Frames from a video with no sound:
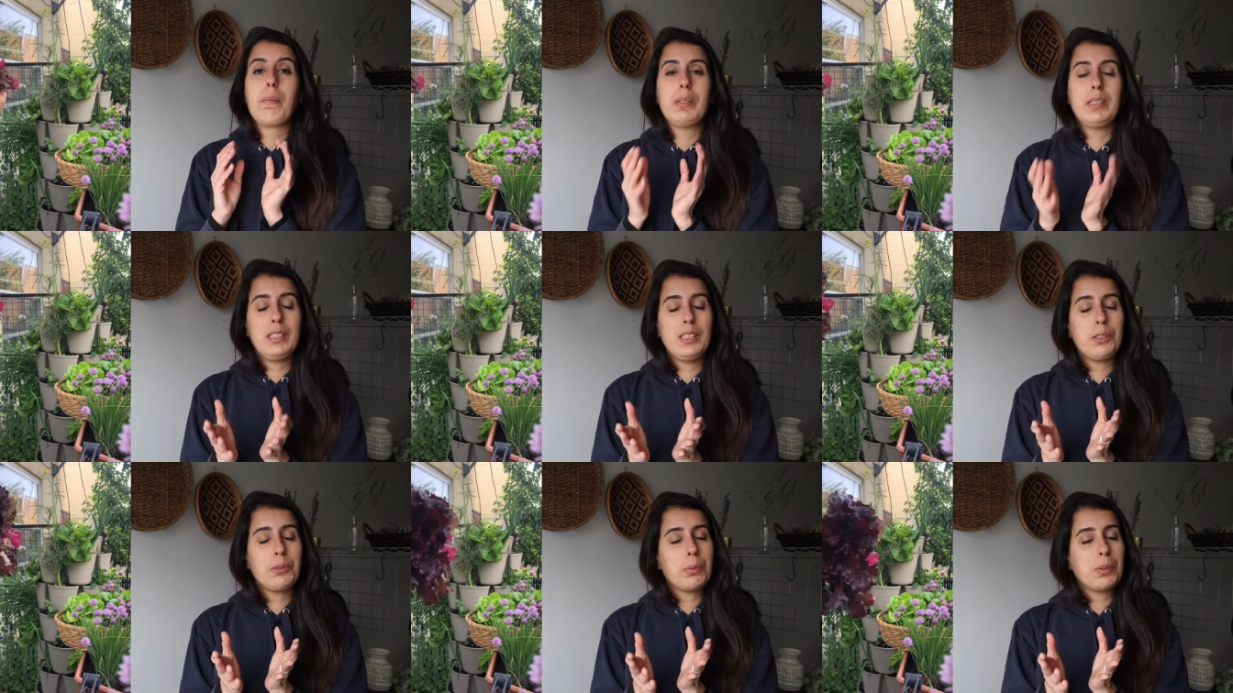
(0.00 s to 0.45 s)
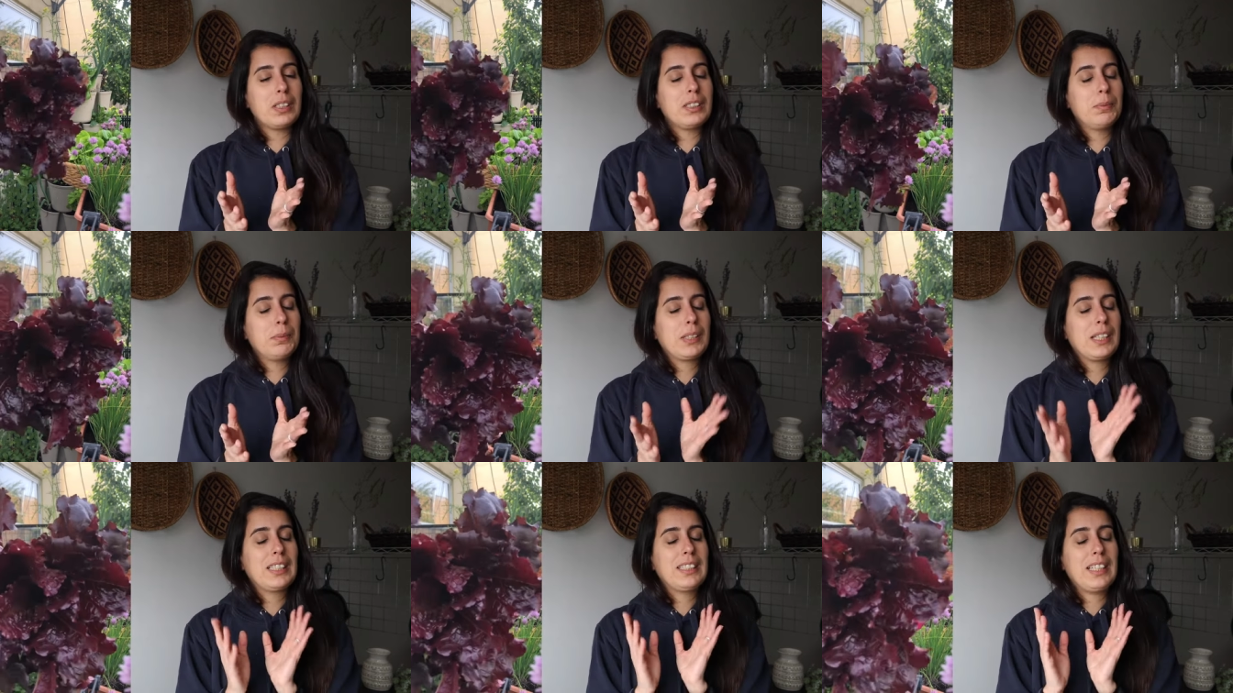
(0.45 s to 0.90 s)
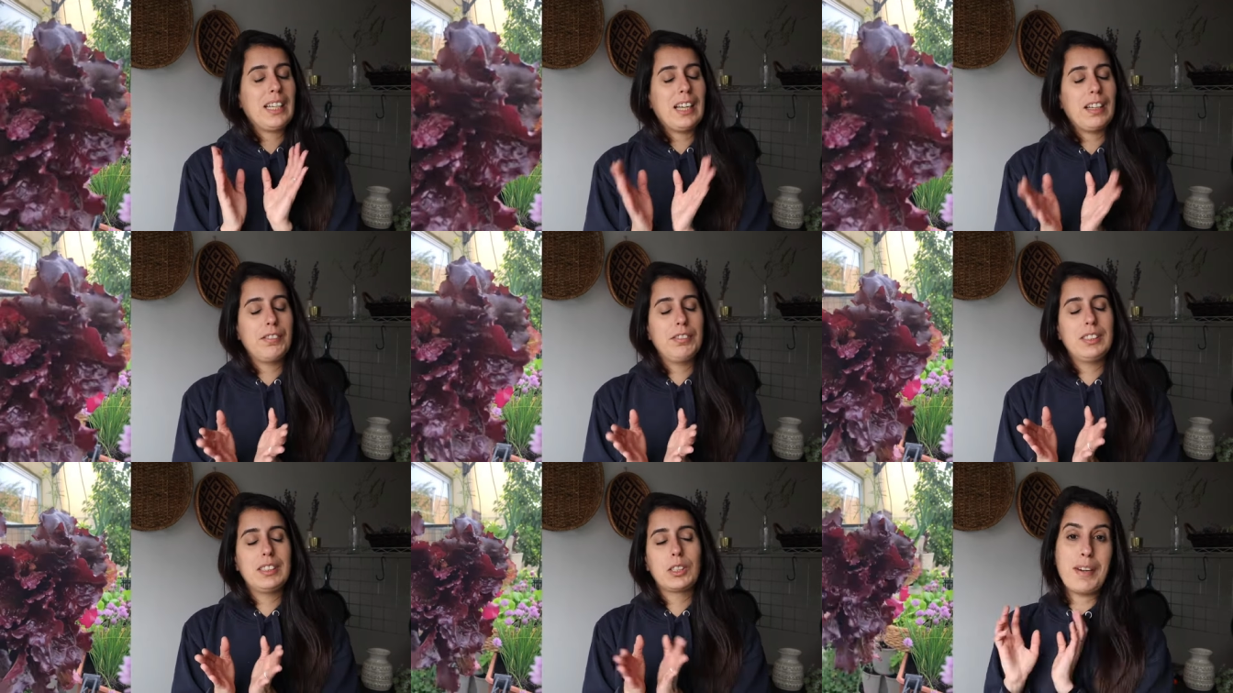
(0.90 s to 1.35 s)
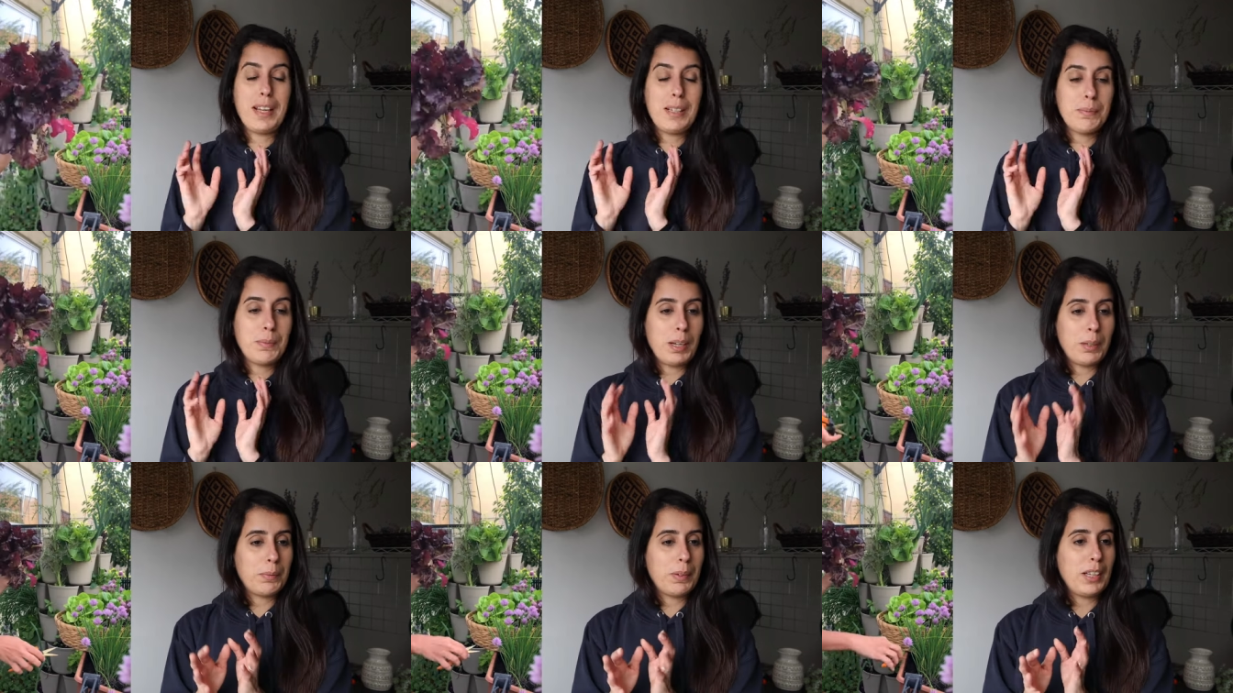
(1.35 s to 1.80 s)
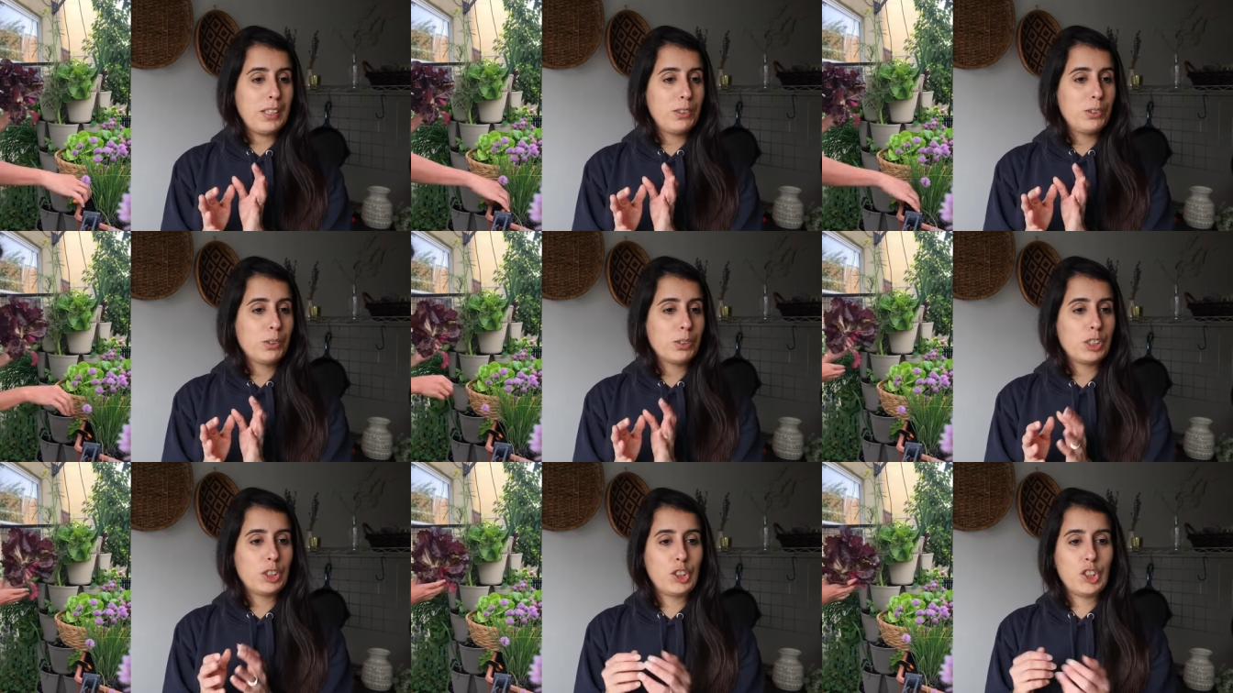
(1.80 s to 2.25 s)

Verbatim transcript: But this one, because I have this right by my door,